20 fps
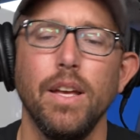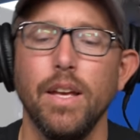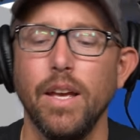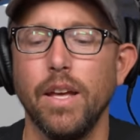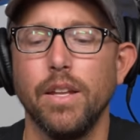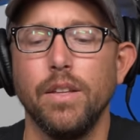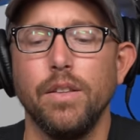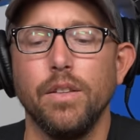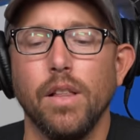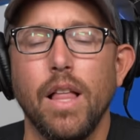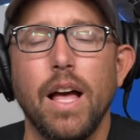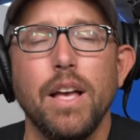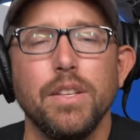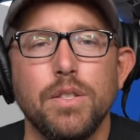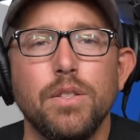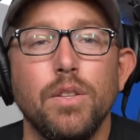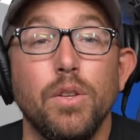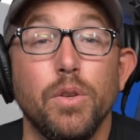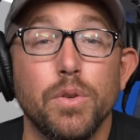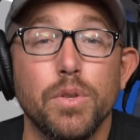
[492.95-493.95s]
And in the
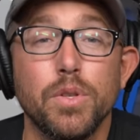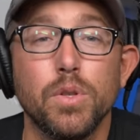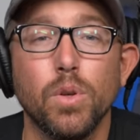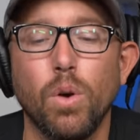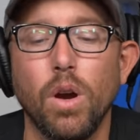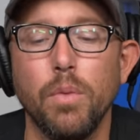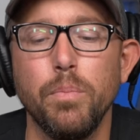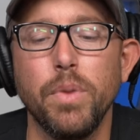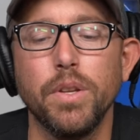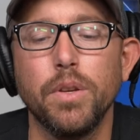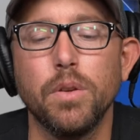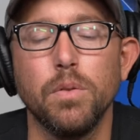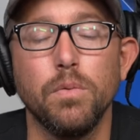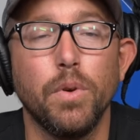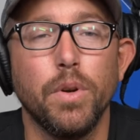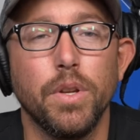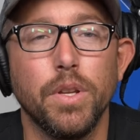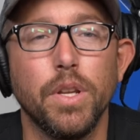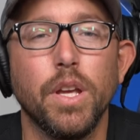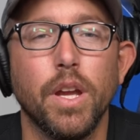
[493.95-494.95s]
last year or so, I've been
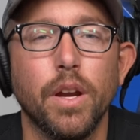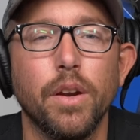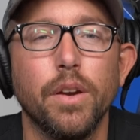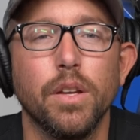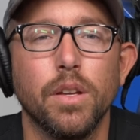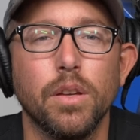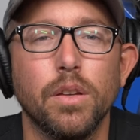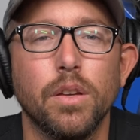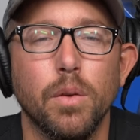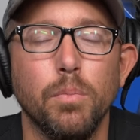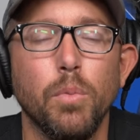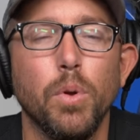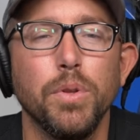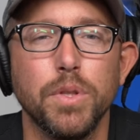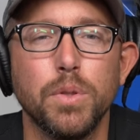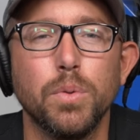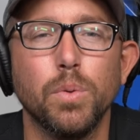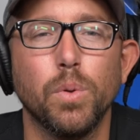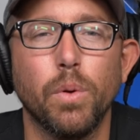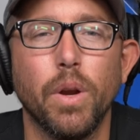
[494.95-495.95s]
converted to carrying a
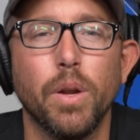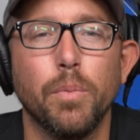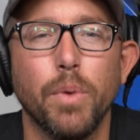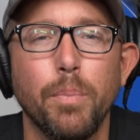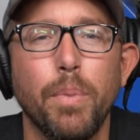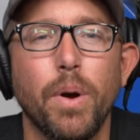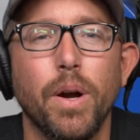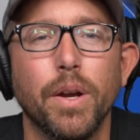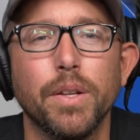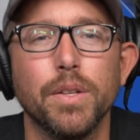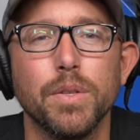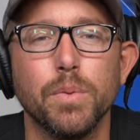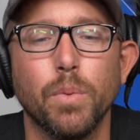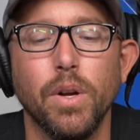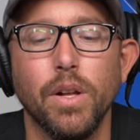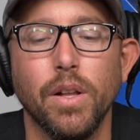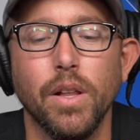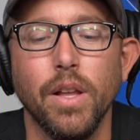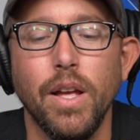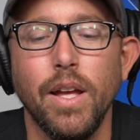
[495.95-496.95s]
multi tool around my pocket as
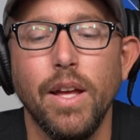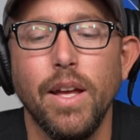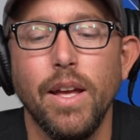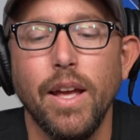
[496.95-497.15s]
well.